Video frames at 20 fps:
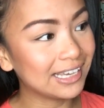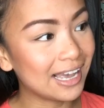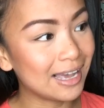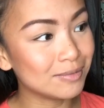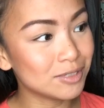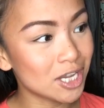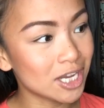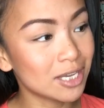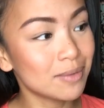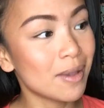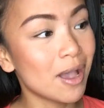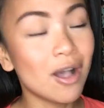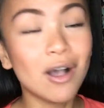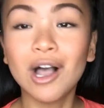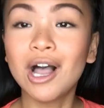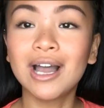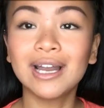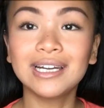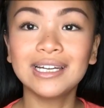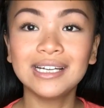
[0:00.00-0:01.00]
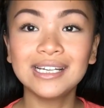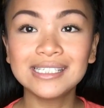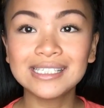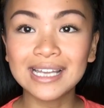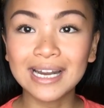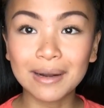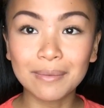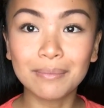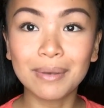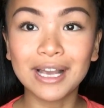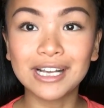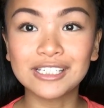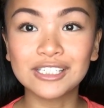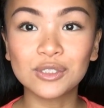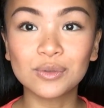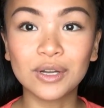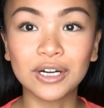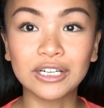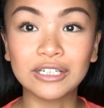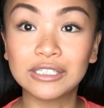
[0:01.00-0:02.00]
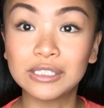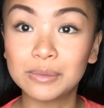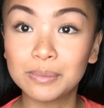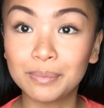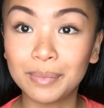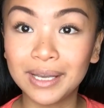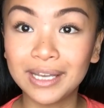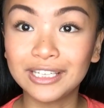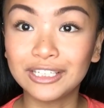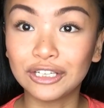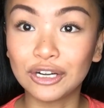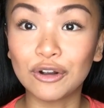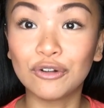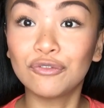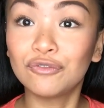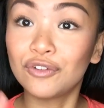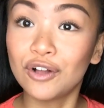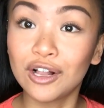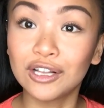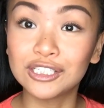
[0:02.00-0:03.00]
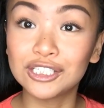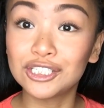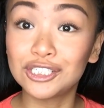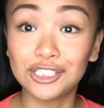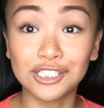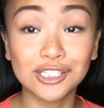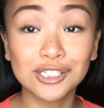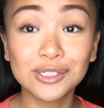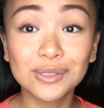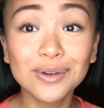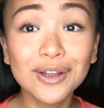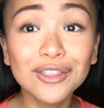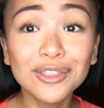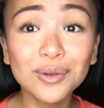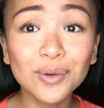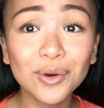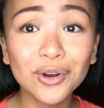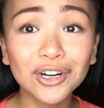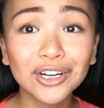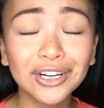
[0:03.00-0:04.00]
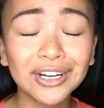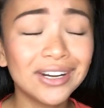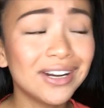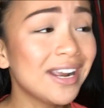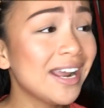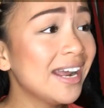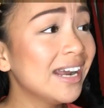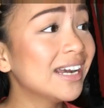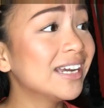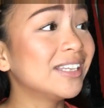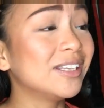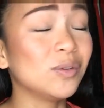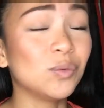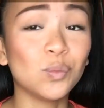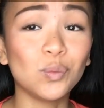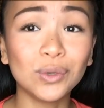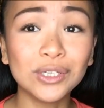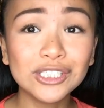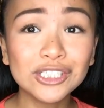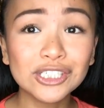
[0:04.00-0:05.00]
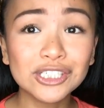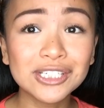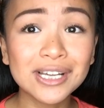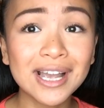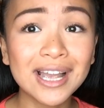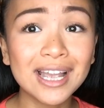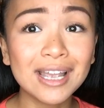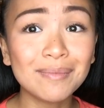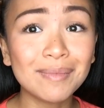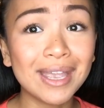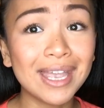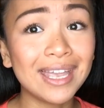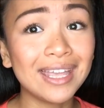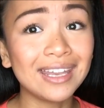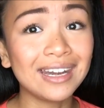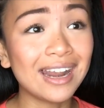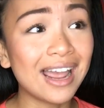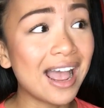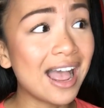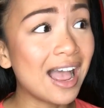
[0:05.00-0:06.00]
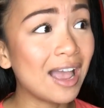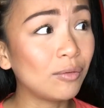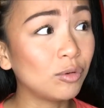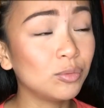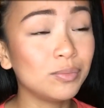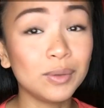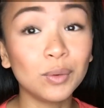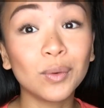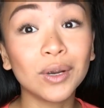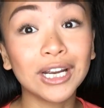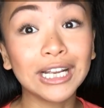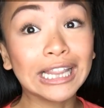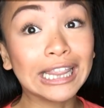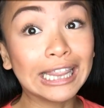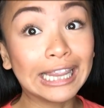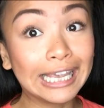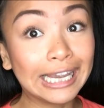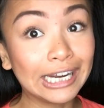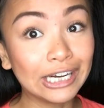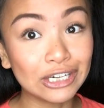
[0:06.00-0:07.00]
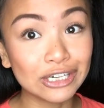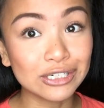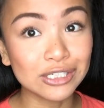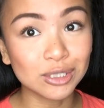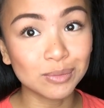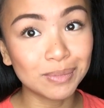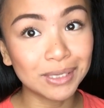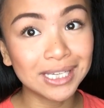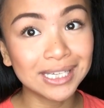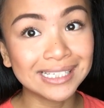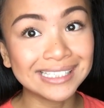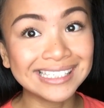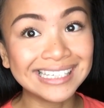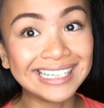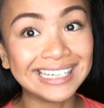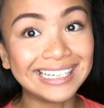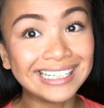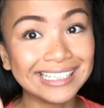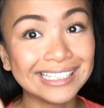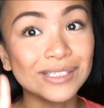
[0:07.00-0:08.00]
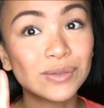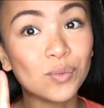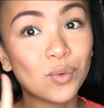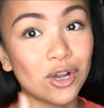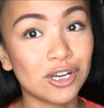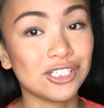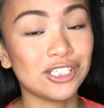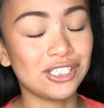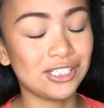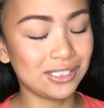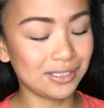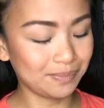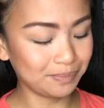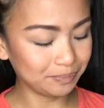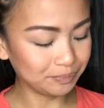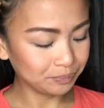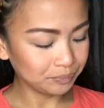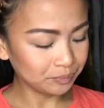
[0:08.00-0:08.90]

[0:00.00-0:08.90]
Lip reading: I'm talking about how hot it is and I'm buying sweaters, but you know, fall is just around the corner and then winter time, and I will be wearing layers because it is Washington.